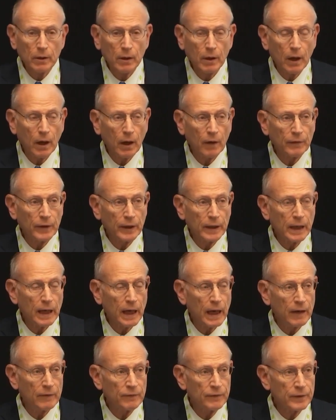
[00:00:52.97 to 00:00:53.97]
of the
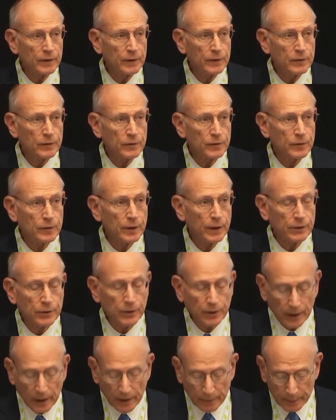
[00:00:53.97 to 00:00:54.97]
confidence that your
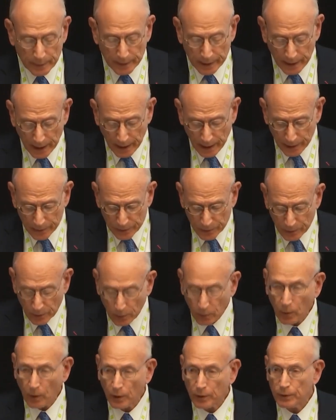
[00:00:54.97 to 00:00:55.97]
government has in the
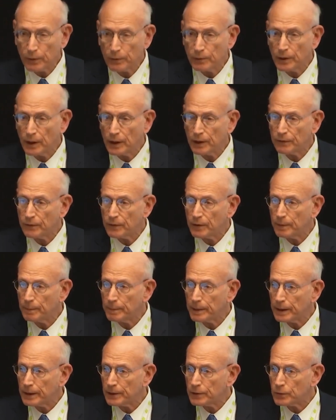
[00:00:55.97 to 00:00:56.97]
work you've done for the
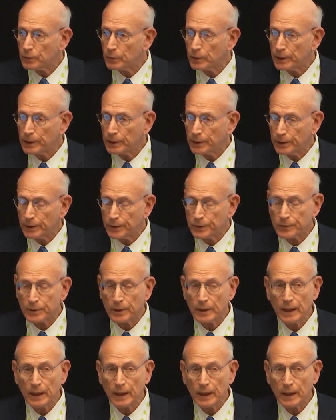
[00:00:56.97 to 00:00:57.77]
past 20 years